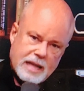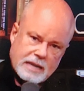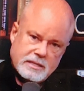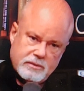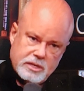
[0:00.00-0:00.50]

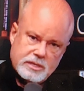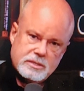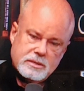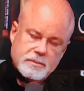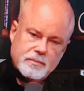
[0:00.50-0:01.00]

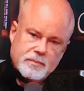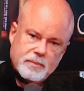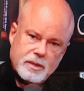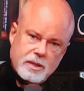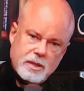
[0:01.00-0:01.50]
activities.
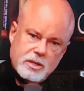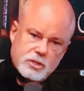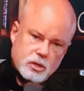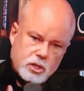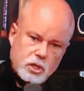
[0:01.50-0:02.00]

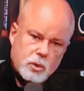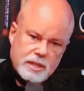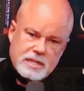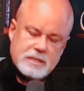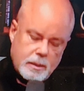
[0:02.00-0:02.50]
So you in
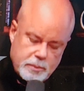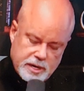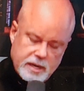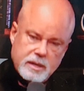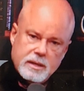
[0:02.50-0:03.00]
this
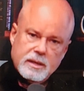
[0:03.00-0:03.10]
company